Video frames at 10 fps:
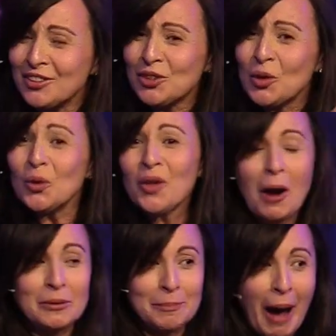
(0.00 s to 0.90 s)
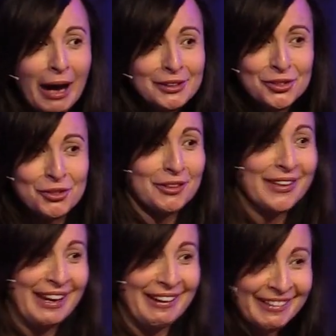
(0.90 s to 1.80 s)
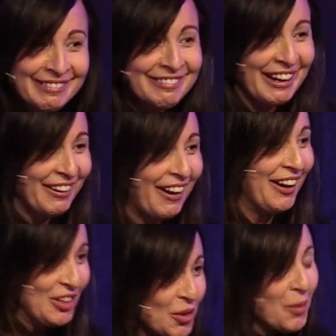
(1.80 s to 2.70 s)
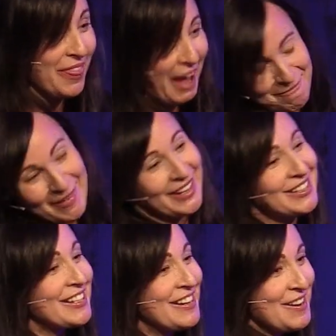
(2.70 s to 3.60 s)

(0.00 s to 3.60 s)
school, I was Pastor Alina, and I knew what that meant.